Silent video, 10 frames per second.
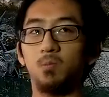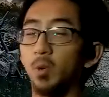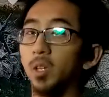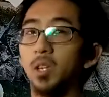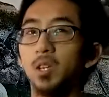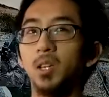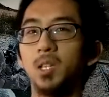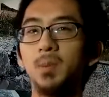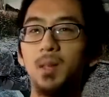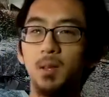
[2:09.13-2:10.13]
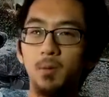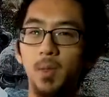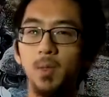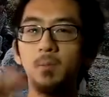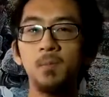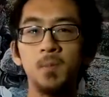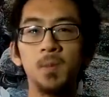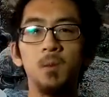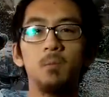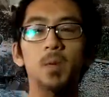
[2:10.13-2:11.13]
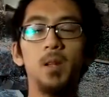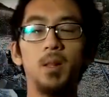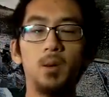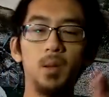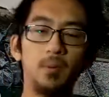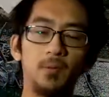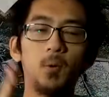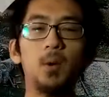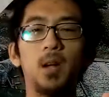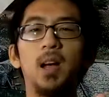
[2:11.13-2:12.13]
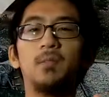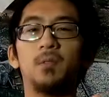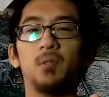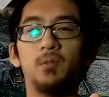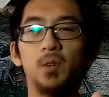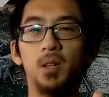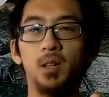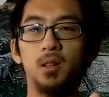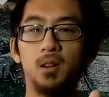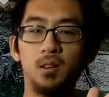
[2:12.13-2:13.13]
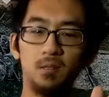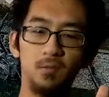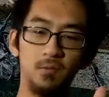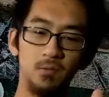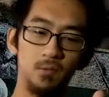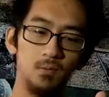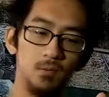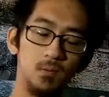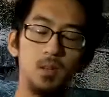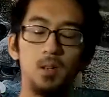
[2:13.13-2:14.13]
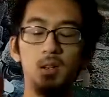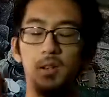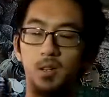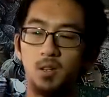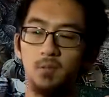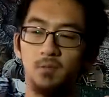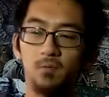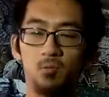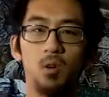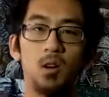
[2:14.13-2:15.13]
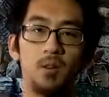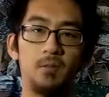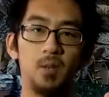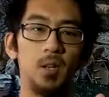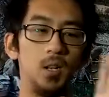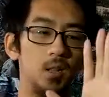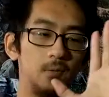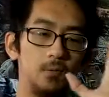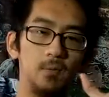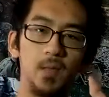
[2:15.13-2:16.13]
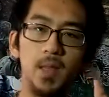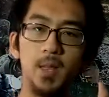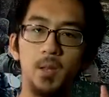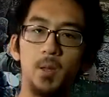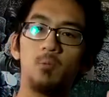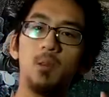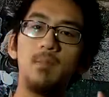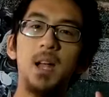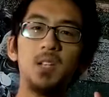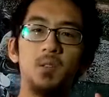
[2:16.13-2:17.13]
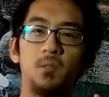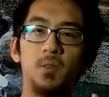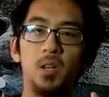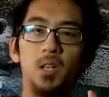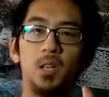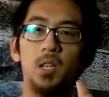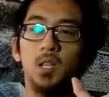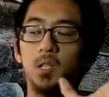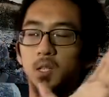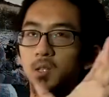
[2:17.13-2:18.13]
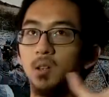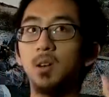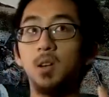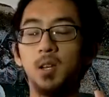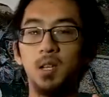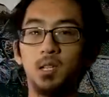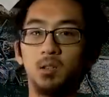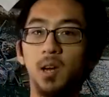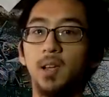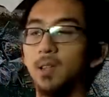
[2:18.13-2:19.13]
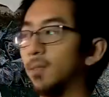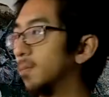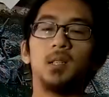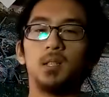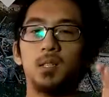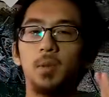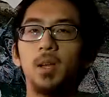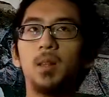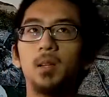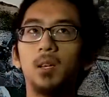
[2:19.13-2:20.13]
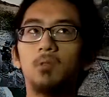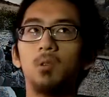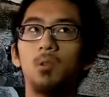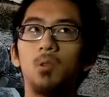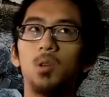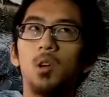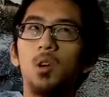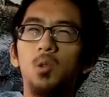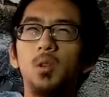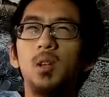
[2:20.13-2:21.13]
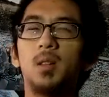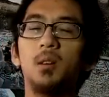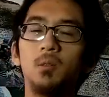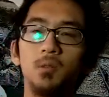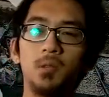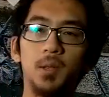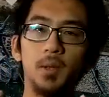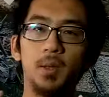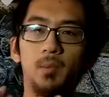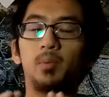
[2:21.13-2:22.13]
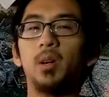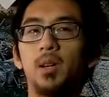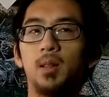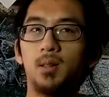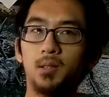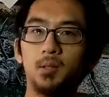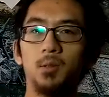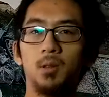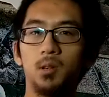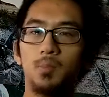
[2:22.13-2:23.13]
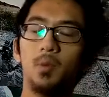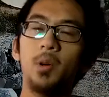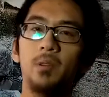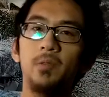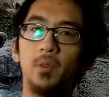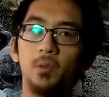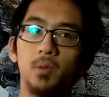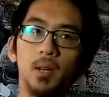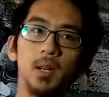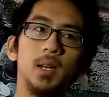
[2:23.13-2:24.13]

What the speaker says: really good, especially when they show the before and after footage of raw footage, and then the remastered footage. It's great. So They Shall Not Grow Old only shows the British soldiers' point of view,